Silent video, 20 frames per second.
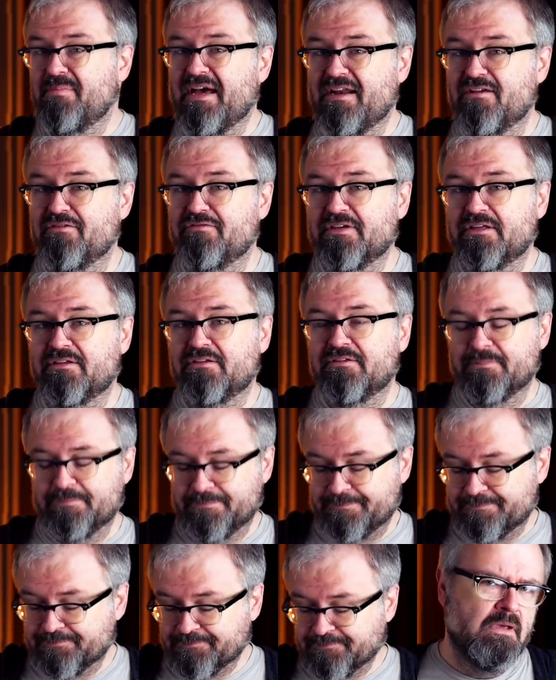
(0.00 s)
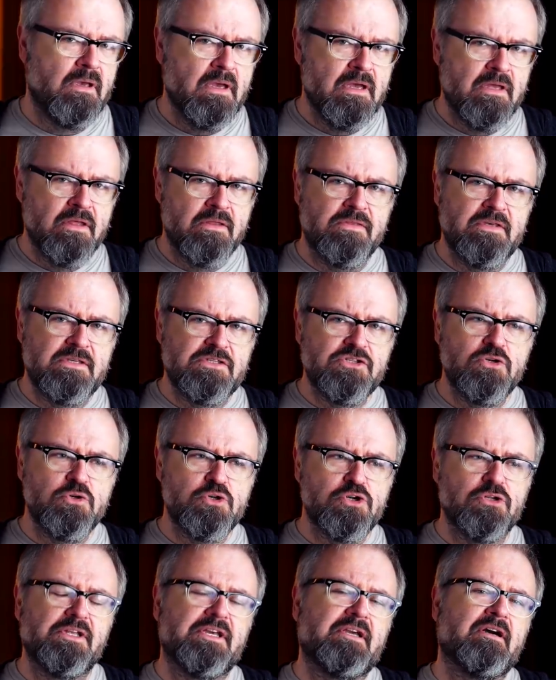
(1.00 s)
benefit. These
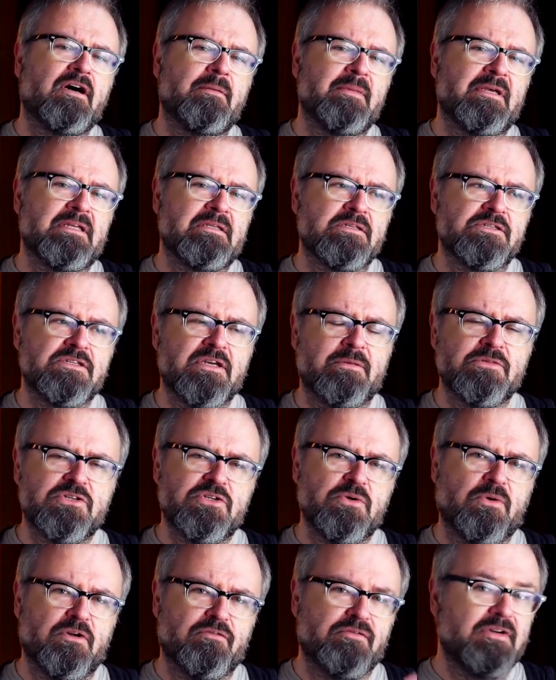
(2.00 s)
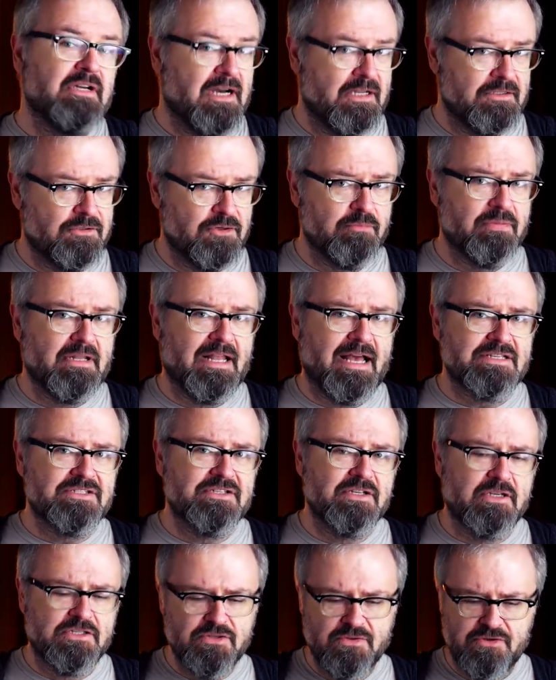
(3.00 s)
usually come in some sort of colored
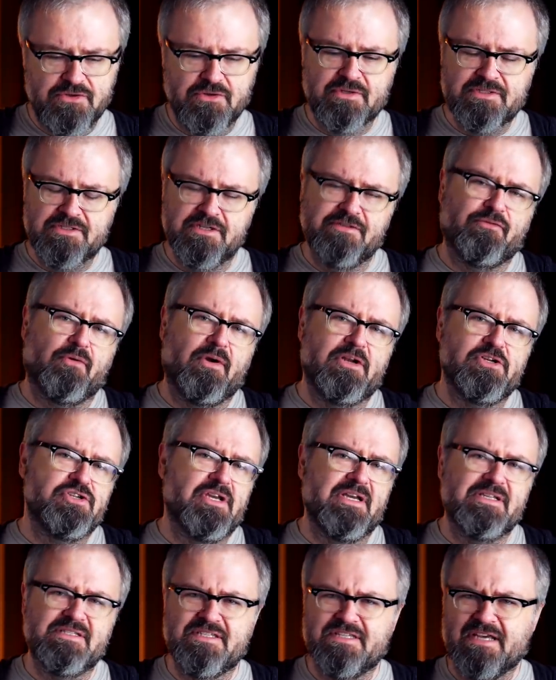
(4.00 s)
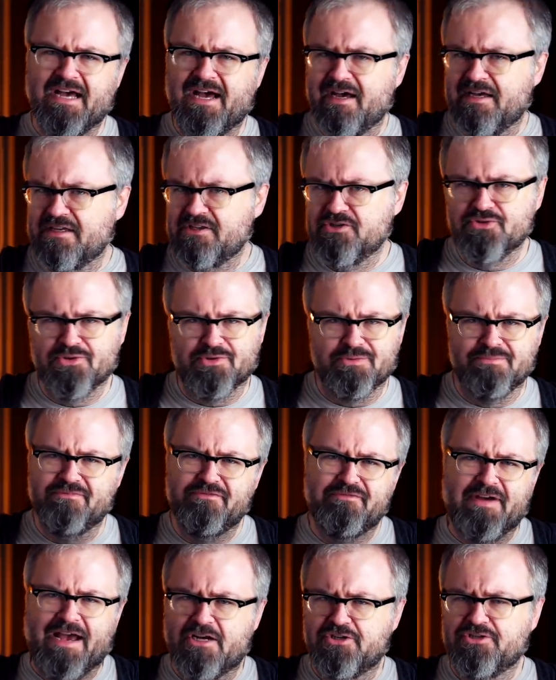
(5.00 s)
plastic so that you can differentiate sides or
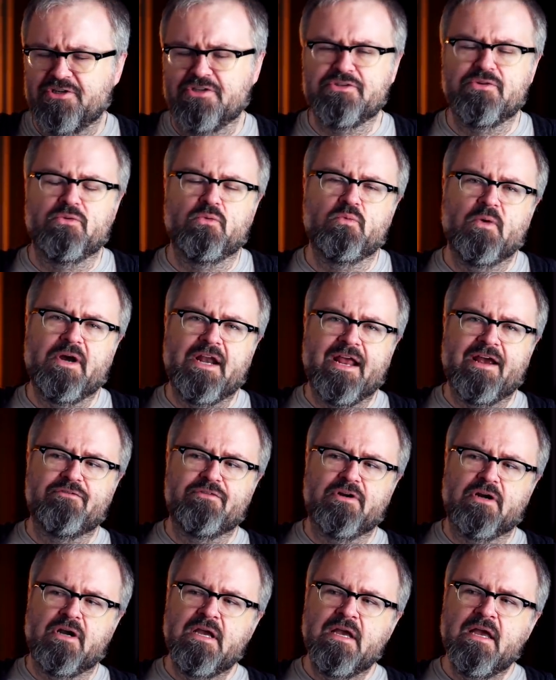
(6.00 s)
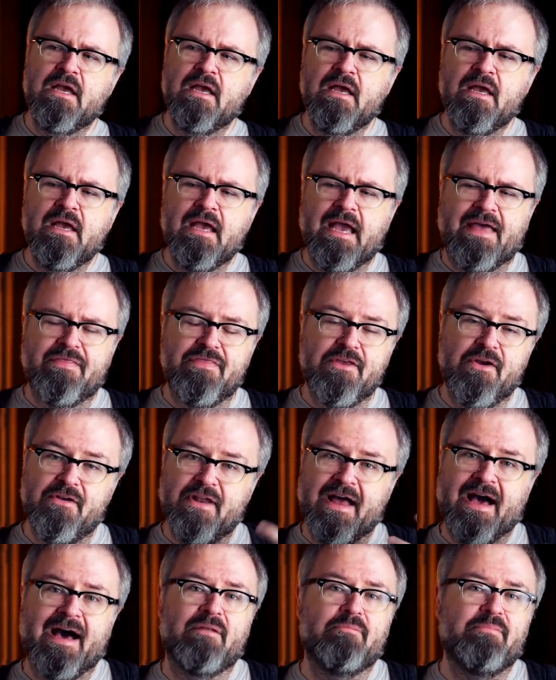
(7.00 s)
factions or whatever, and they're
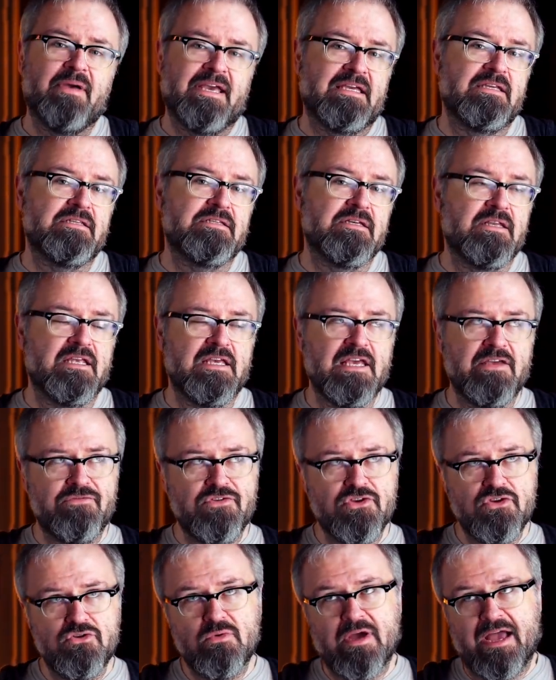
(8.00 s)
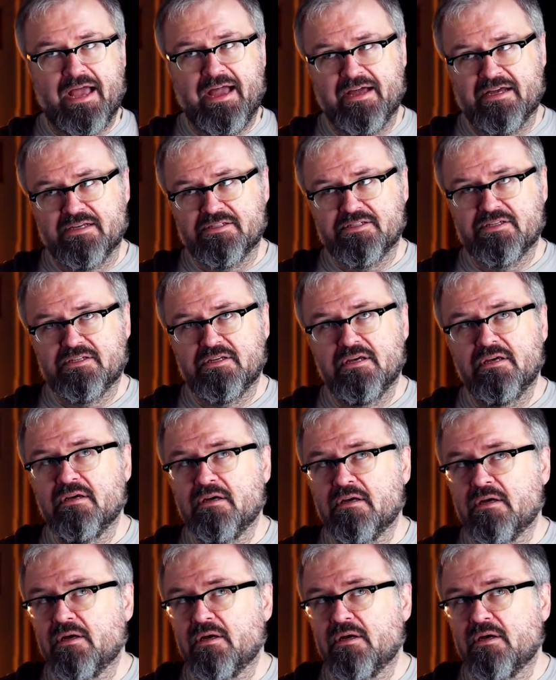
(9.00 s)
not painted. If you asked